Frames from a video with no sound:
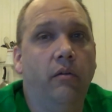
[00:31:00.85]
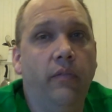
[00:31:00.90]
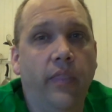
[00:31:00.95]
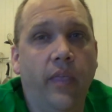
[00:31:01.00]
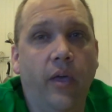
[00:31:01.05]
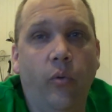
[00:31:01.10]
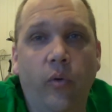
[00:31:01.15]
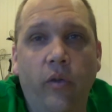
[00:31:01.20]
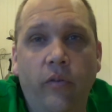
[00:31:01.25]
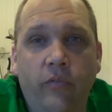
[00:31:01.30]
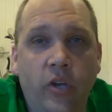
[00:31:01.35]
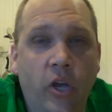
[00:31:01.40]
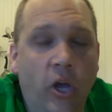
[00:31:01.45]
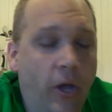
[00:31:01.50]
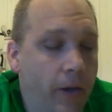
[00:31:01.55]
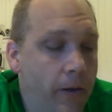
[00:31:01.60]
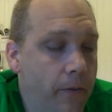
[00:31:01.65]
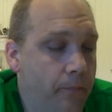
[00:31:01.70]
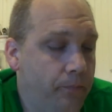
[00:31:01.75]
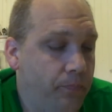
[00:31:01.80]
that we've
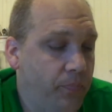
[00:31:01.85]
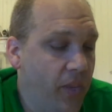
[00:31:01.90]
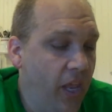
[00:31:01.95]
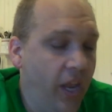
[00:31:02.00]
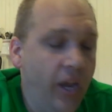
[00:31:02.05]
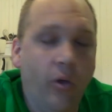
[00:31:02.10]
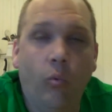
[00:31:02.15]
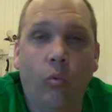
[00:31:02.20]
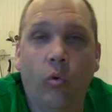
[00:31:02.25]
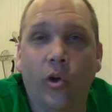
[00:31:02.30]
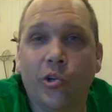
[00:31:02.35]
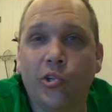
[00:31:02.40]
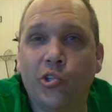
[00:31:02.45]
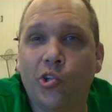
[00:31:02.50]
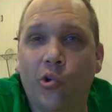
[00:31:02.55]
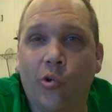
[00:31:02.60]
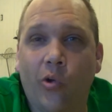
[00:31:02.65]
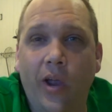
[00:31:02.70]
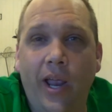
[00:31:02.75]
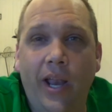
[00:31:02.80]
done, and it works
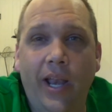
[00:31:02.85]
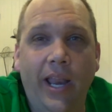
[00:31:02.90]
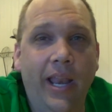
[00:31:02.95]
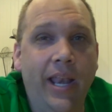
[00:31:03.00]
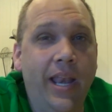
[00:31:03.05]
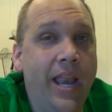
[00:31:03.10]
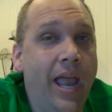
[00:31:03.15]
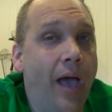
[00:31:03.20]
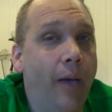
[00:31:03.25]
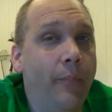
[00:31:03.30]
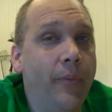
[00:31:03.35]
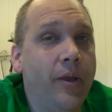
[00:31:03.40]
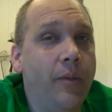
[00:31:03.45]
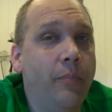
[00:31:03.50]
great. And not many